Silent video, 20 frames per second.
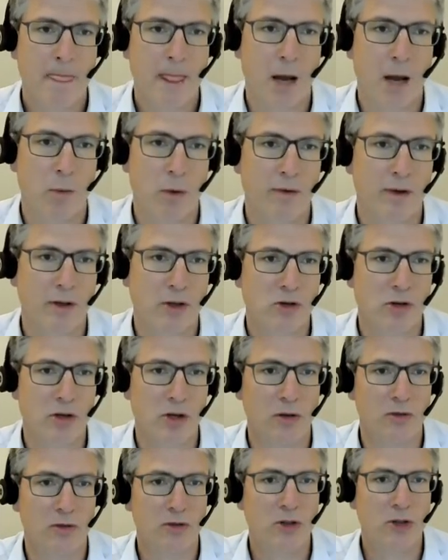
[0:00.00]
And we've
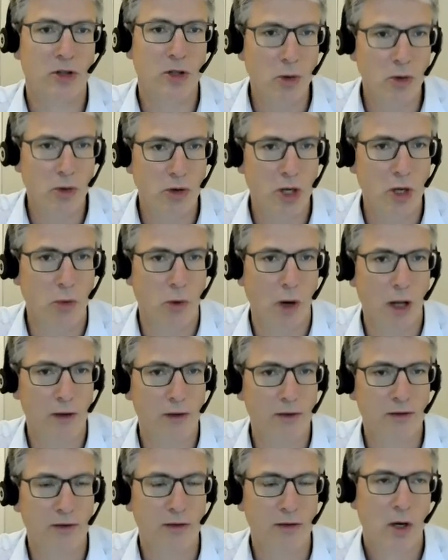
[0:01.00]
introduced two new
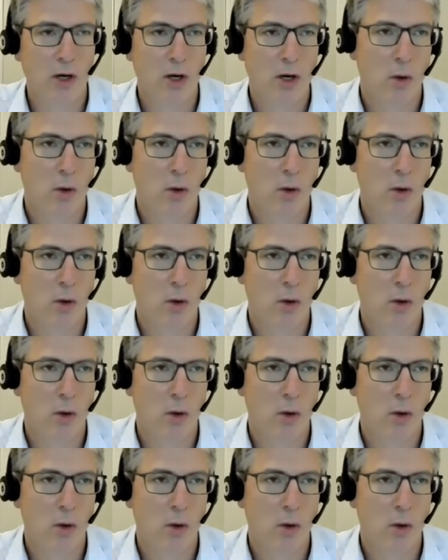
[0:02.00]
ones.